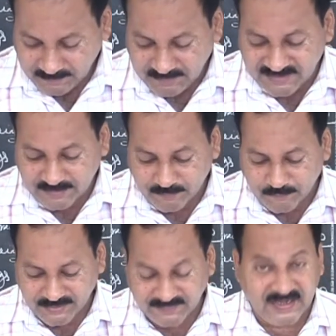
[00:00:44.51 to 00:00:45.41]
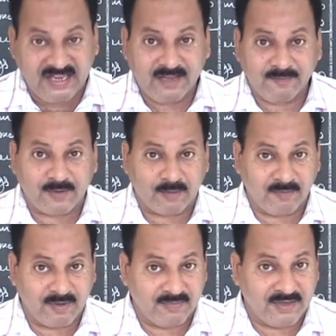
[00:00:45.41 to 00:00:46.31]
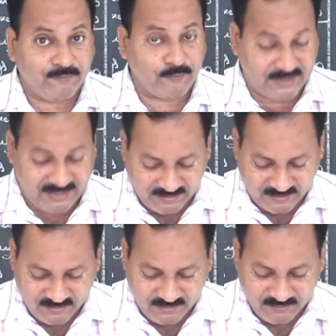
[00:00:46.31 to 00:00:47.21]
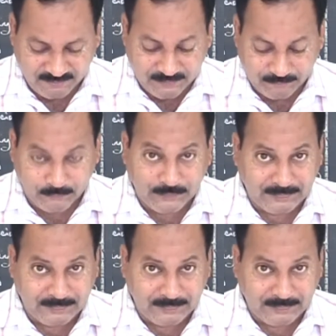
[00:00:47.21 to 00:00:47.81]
page number 43, problem number 14, 1-4.